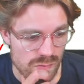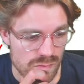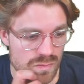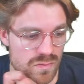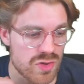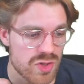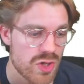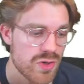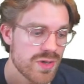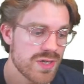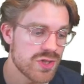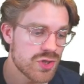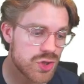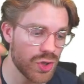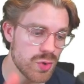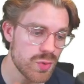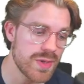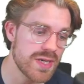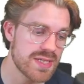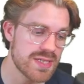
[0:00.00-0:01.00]
So in
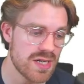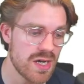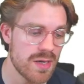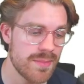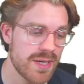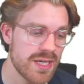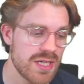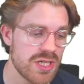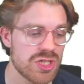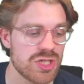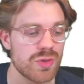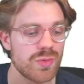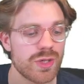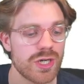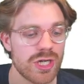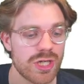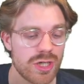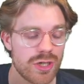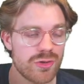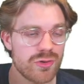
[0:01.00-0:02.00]
2 weeks' time, Aisha, we're going to go